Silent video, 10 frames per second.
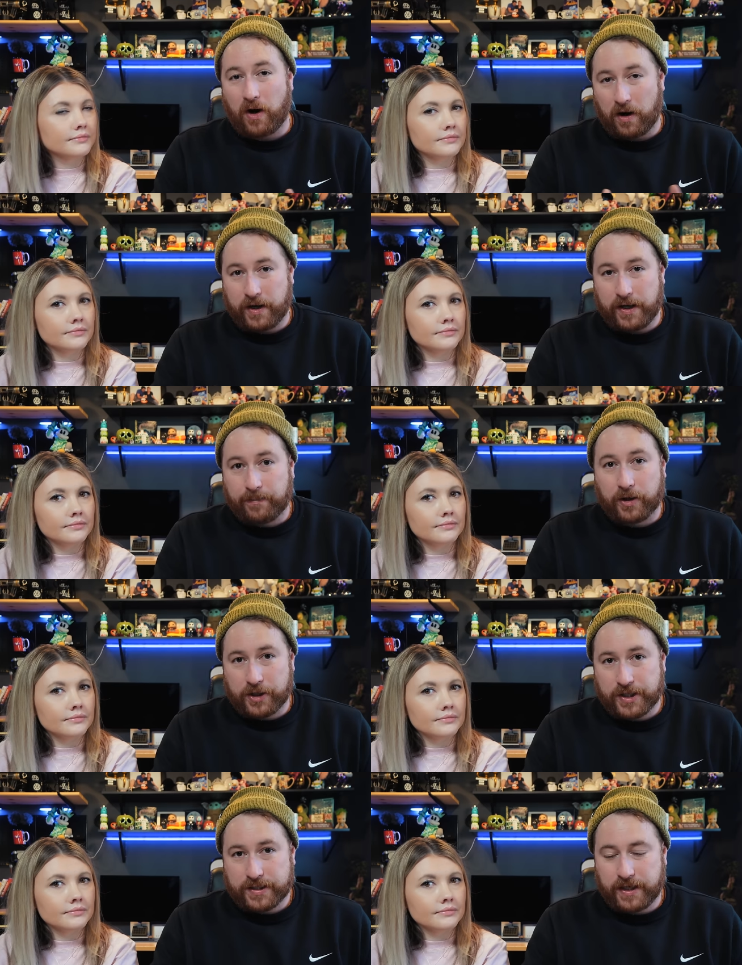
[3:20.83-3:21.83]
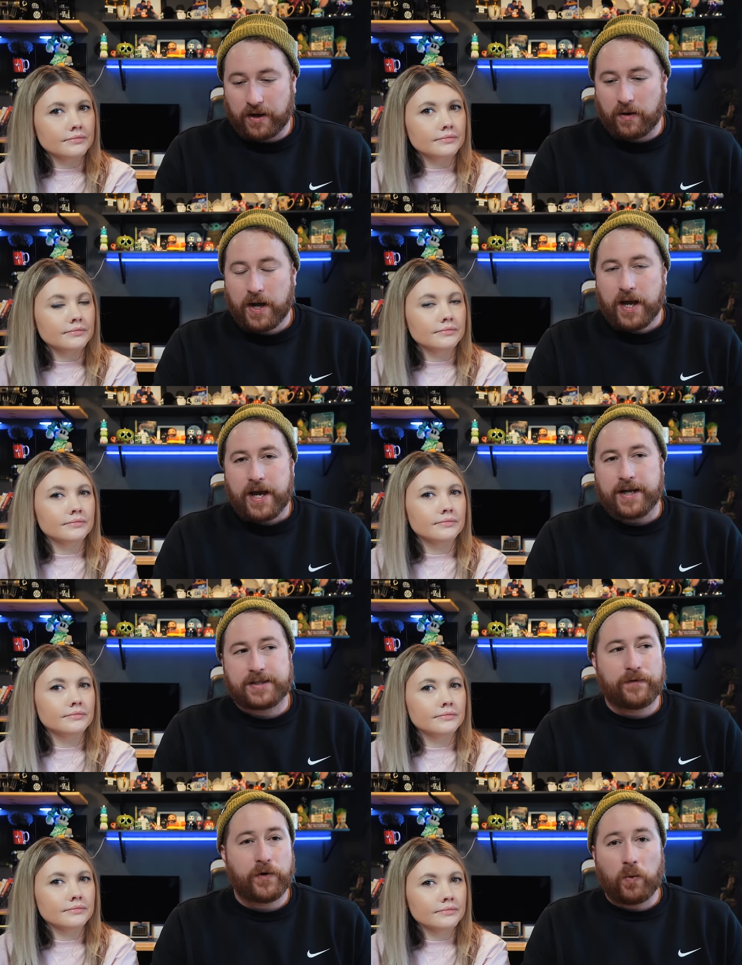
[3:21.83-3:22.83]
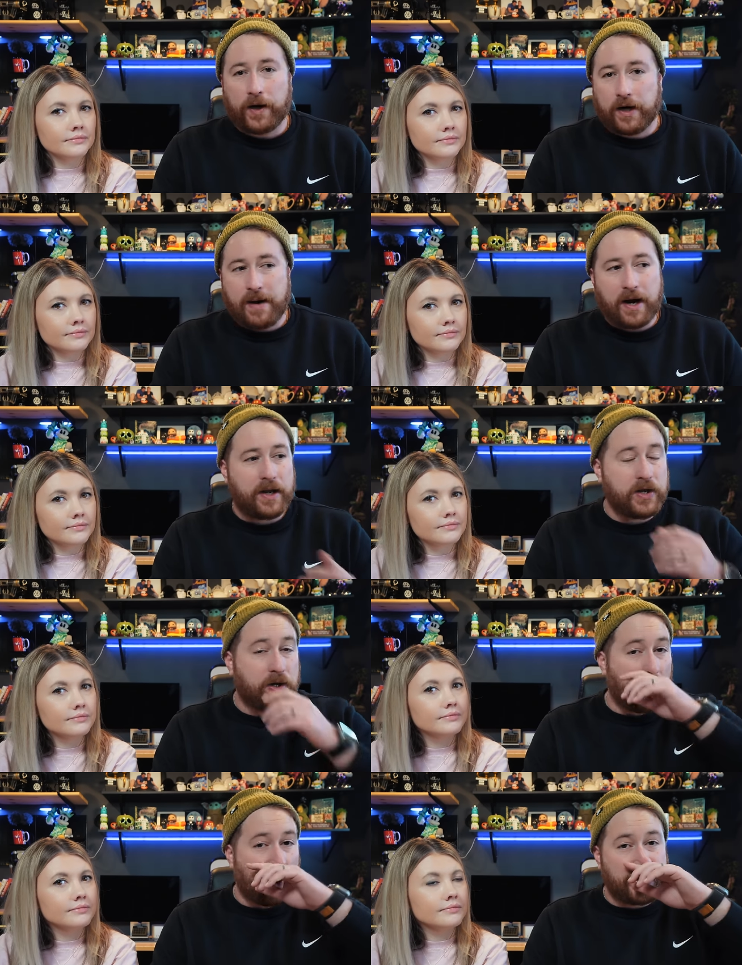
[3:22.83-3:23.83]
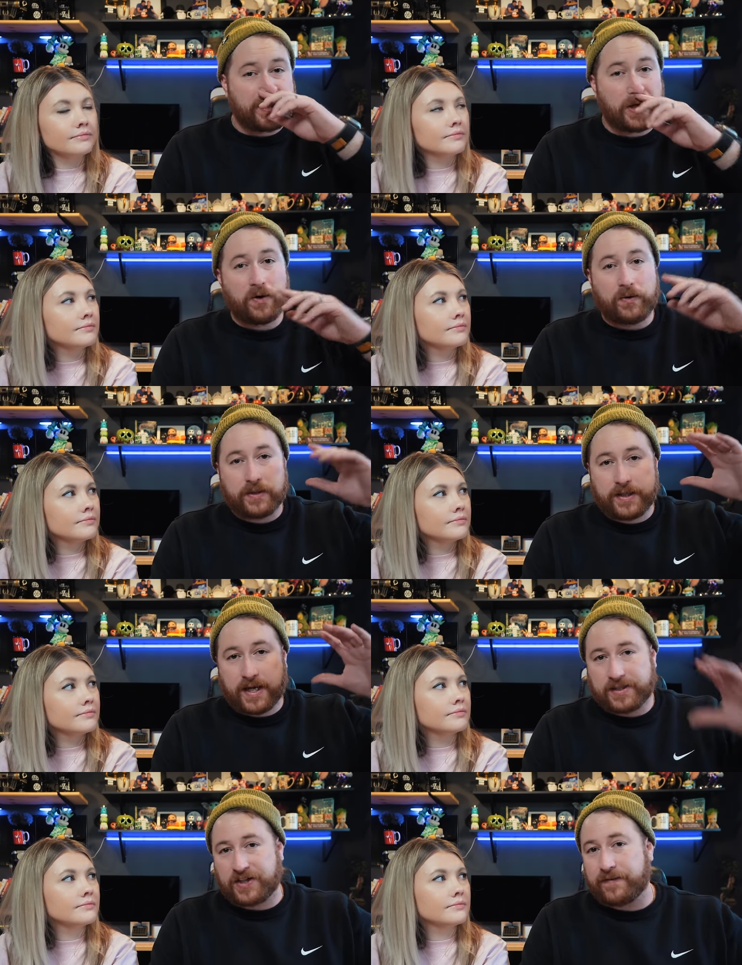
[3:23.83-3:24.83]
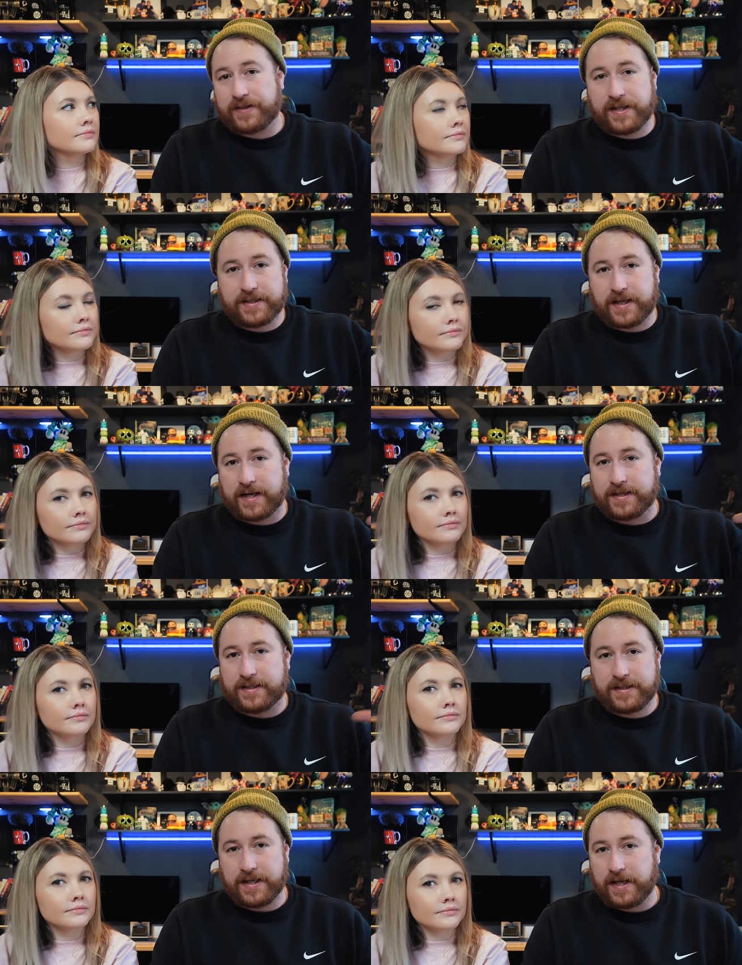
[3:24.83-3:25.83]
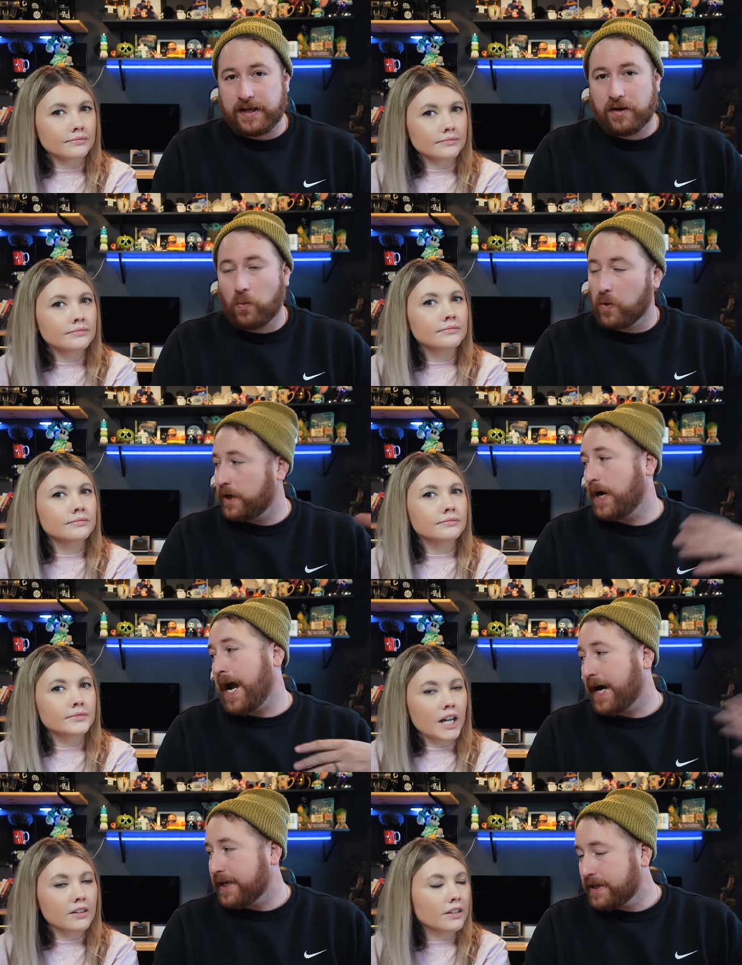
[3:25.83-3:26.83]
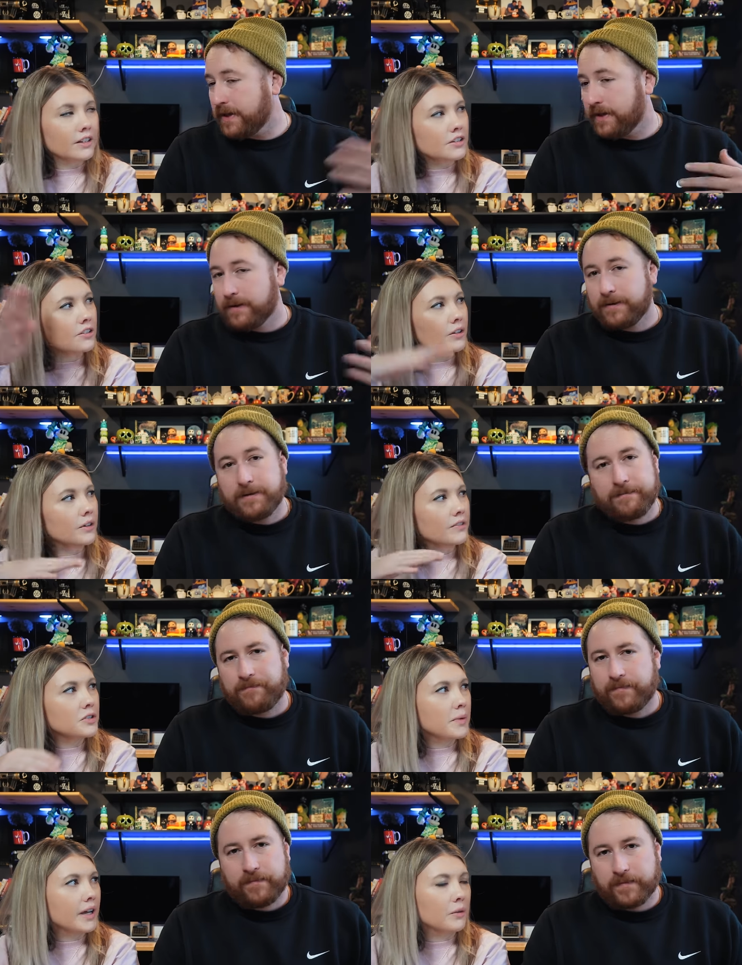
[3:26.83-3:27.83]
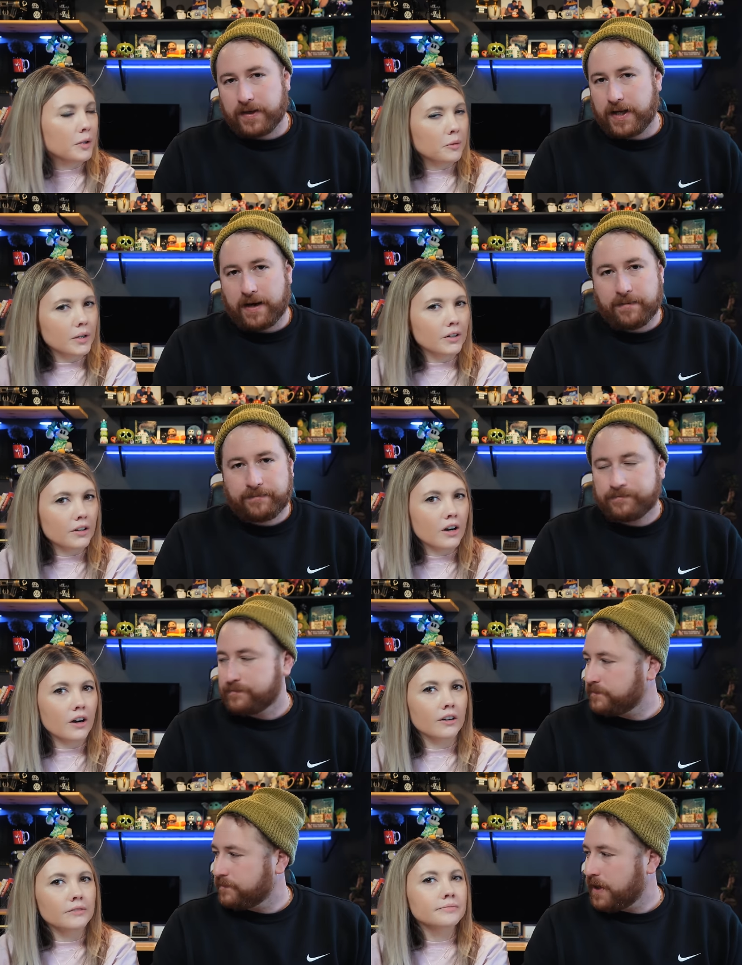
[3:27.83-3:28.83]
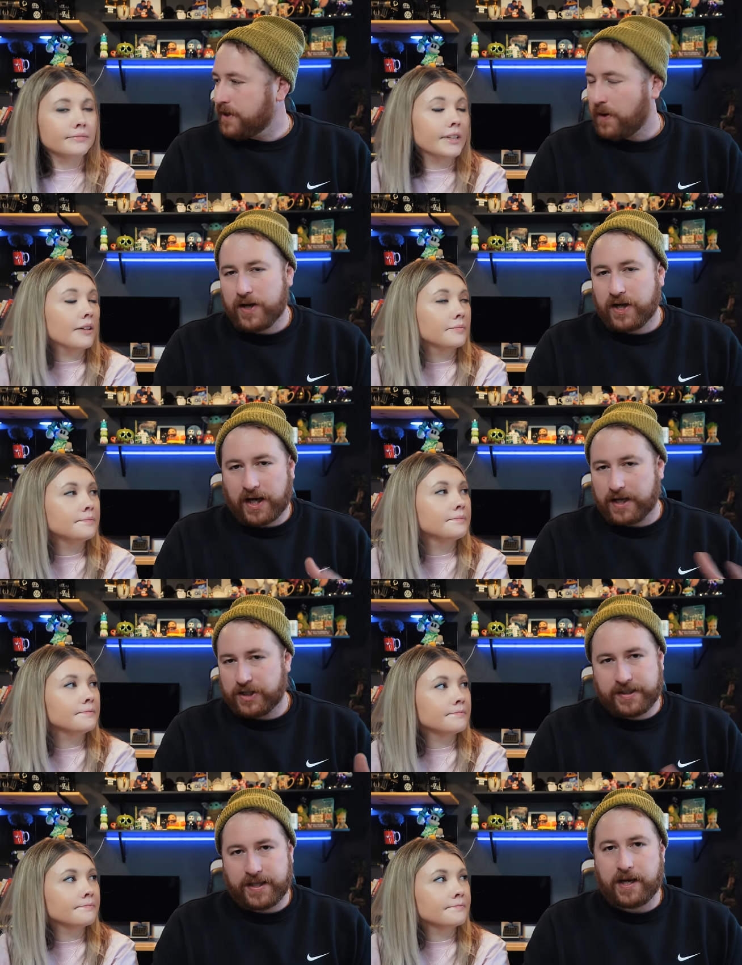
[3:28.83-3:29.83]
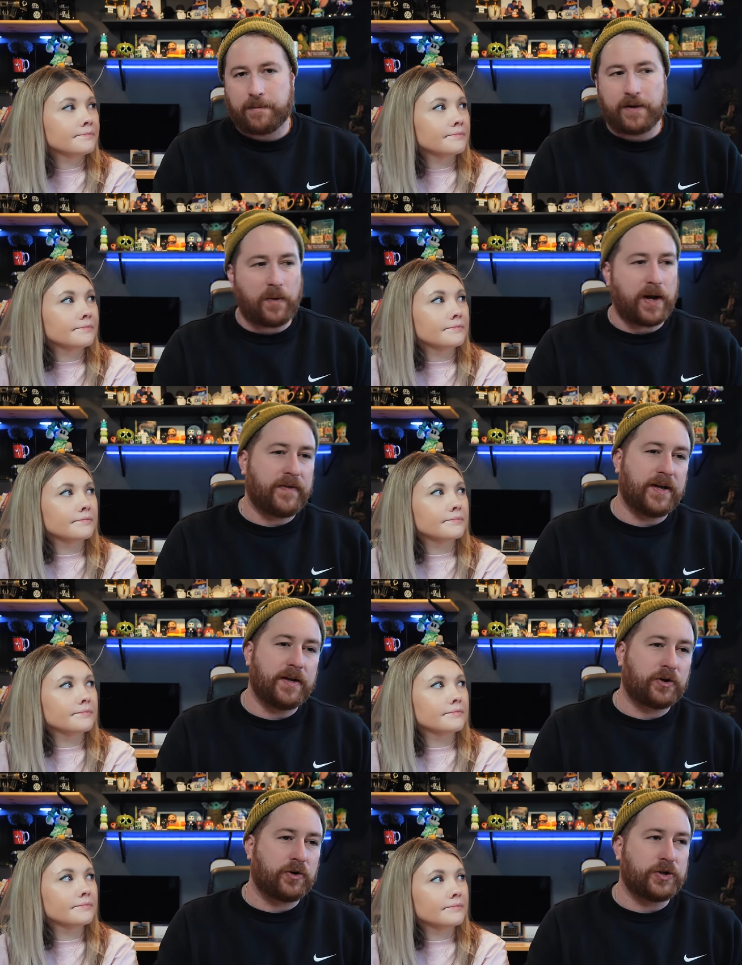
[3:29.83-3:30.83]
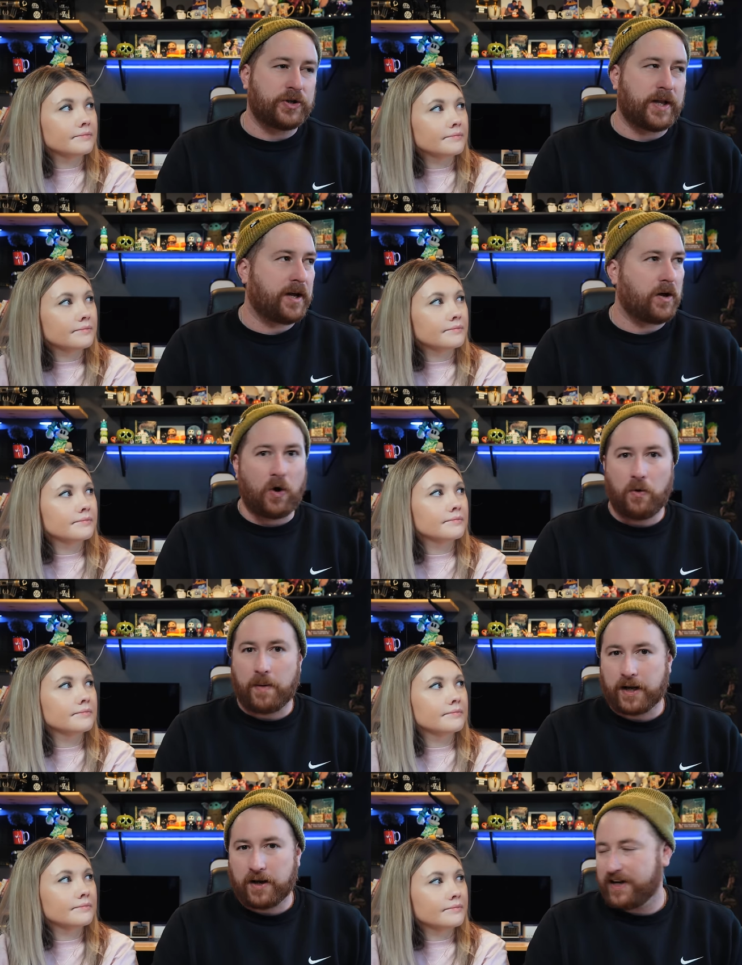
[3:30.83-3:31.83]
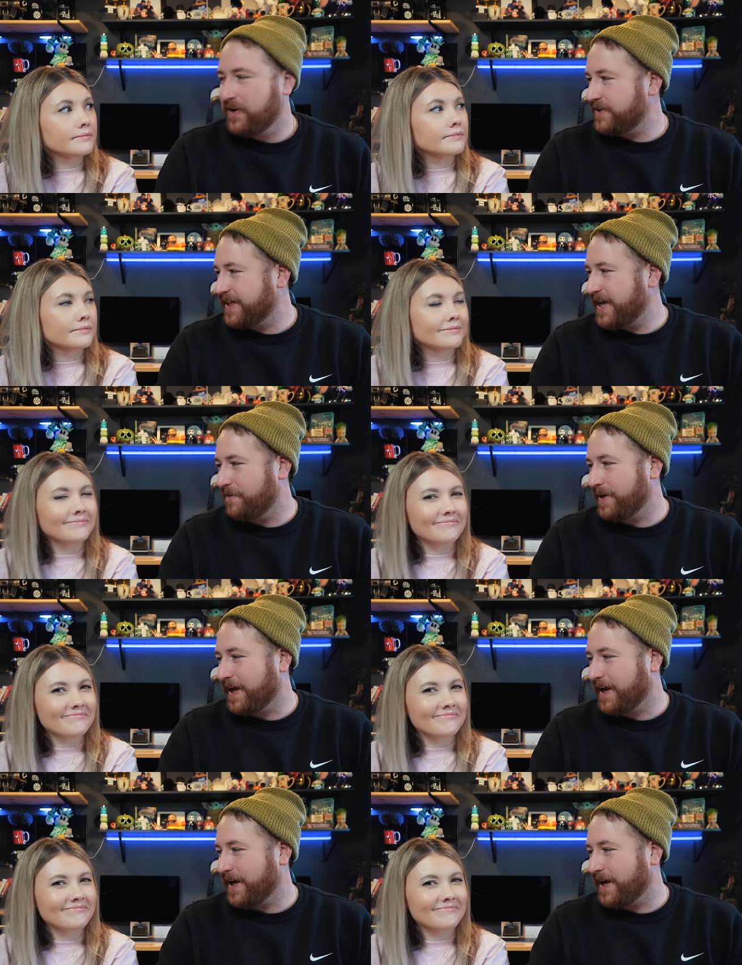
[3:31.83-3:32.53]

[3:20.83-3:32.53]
Speaker 1: already purchased, you know? And so if you're worried about it, you can always go to guest services and kind of see where you're at. Yeah,
Speaker 2: to let you know what you spent and what yeah. you put on your card. And
Speaker 1: that way you can kind of just see that number. That way at the end of the cruise, you're like, oh my God, you know, it's like Kevin